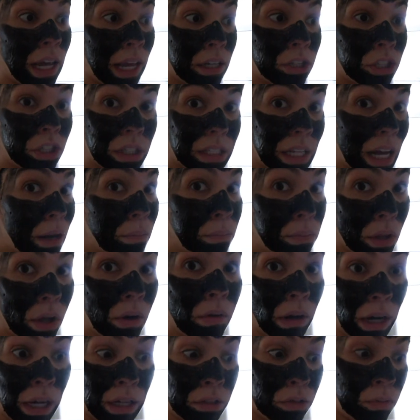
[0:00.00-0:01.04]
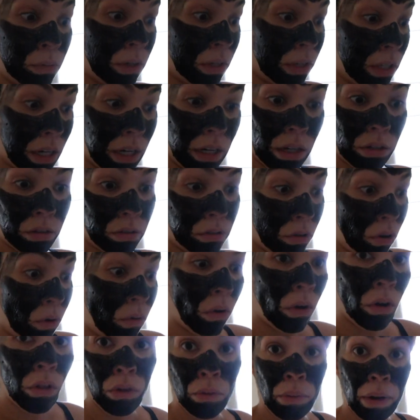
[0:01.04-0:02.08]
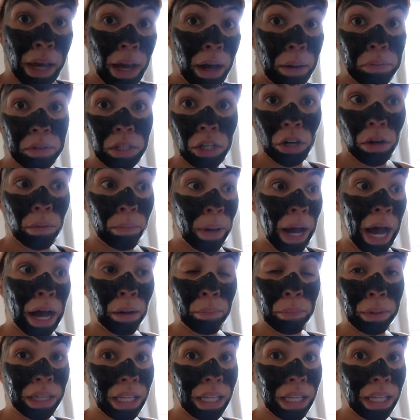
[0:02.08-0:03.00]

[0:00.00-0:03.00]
Like she's had blowouts where they go all the way up to her back,